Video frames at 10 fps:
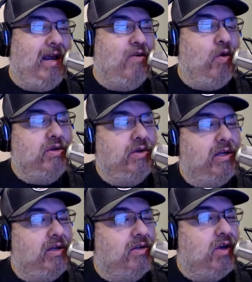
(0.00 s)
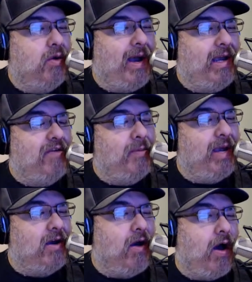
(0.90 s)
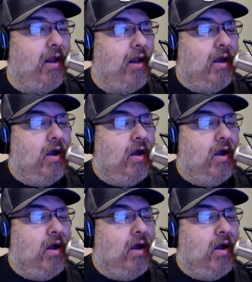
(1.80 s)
And of course, you can do so by giving me a call